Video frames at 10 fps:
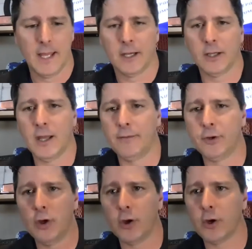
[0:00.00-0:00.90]
Love to
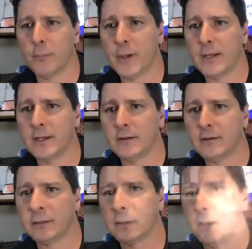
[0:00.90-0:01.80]
know your
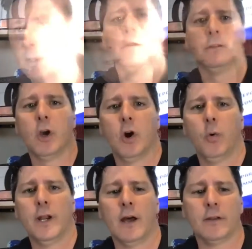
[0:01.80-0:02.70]
opinions. So
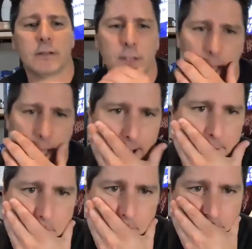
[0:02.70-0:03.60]
what else?
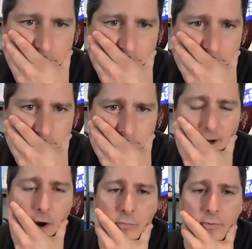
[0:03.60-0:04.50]

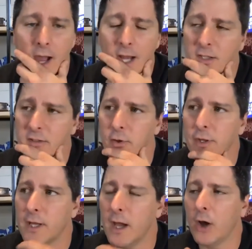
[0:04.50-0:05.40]
Carvana, so
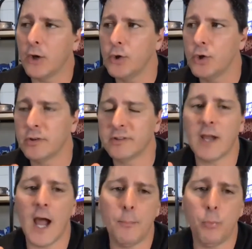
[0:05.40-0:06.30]
the Auto News
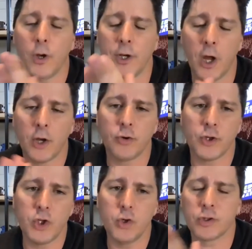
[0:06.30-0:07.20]
top
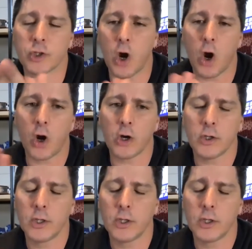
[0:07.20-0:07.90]
100 used car